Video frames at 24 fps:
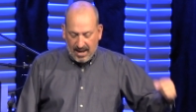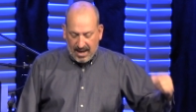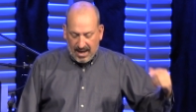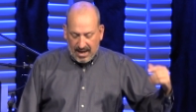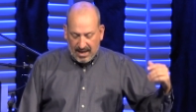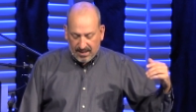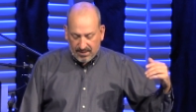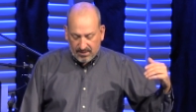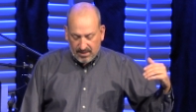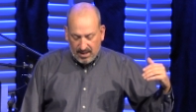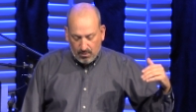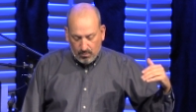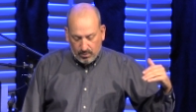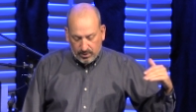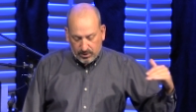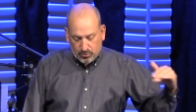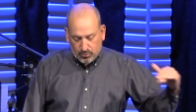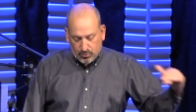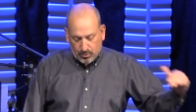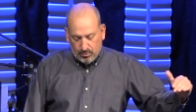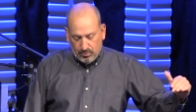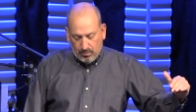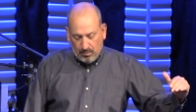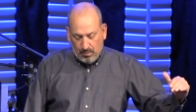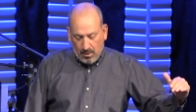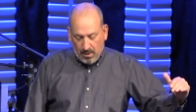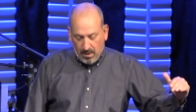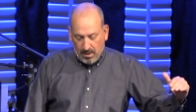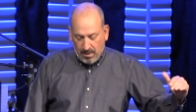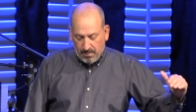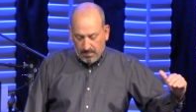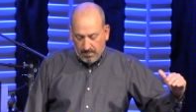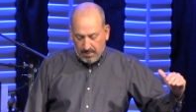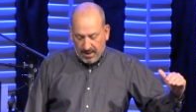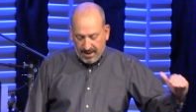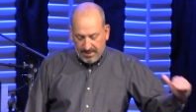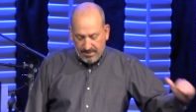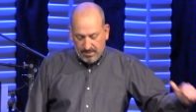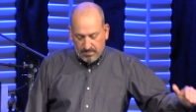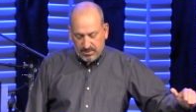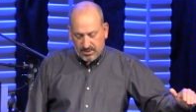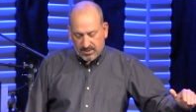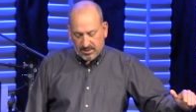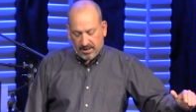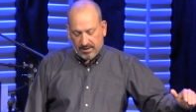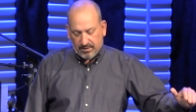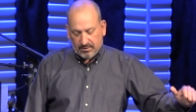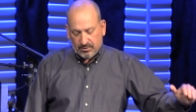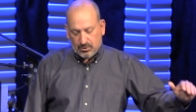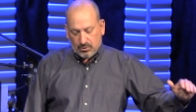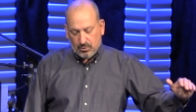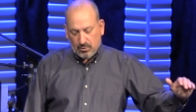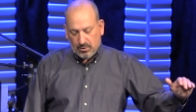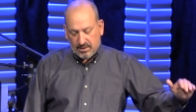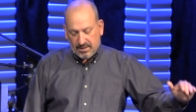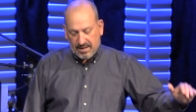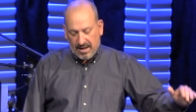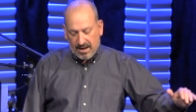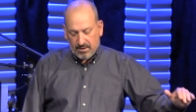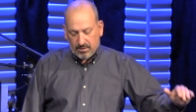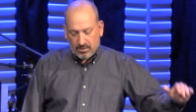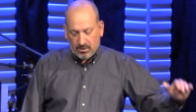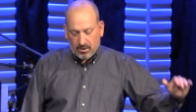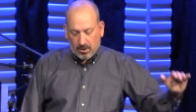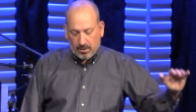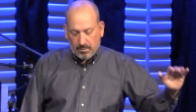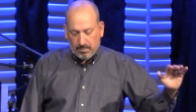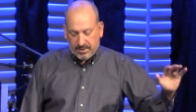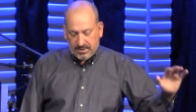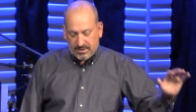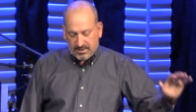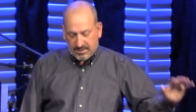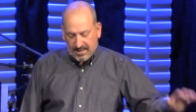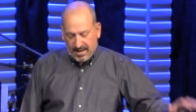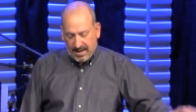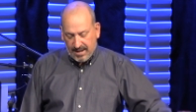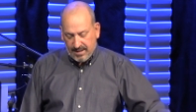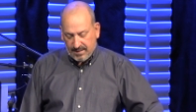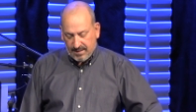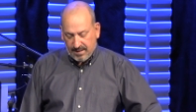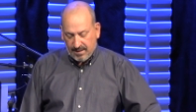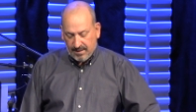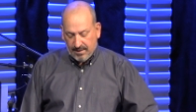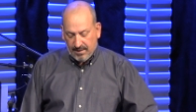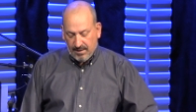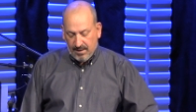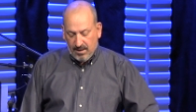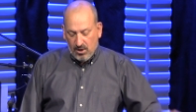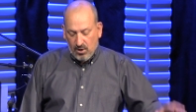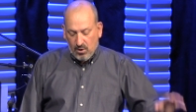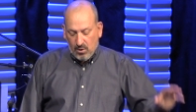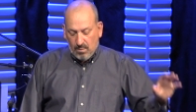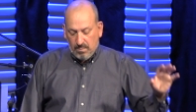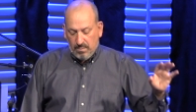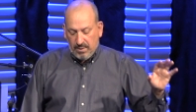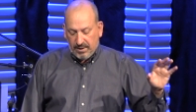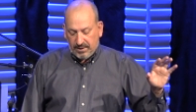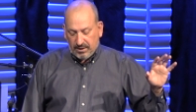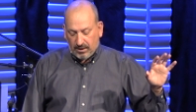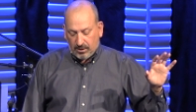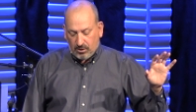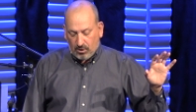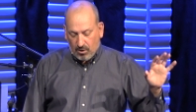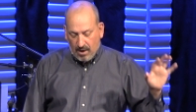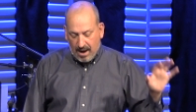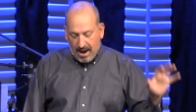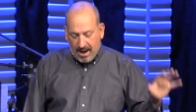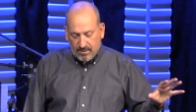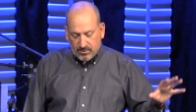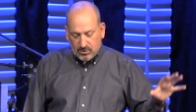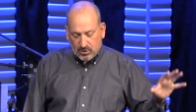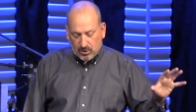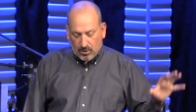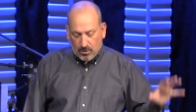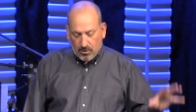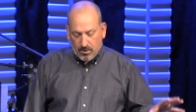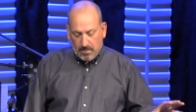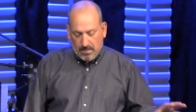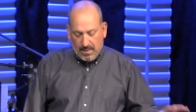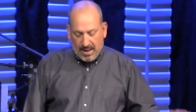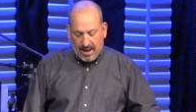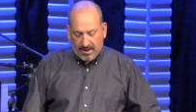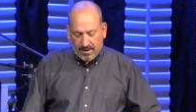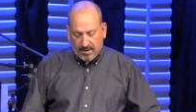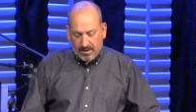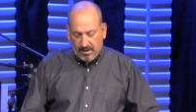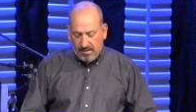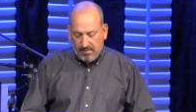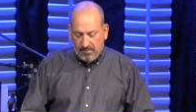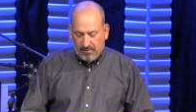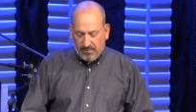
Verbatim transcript: and they withdrew by themselves to a town called Bethsaida. But the crowds learned about it and